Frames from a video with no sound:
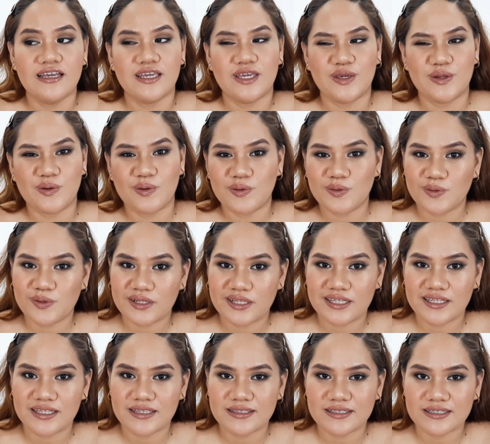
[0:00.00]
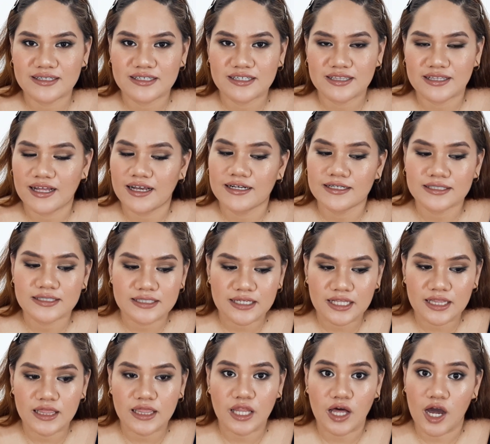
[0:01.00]
You don't really need to collect
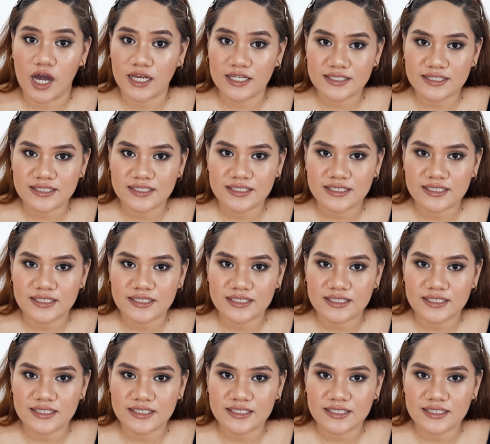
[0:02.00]
a lot.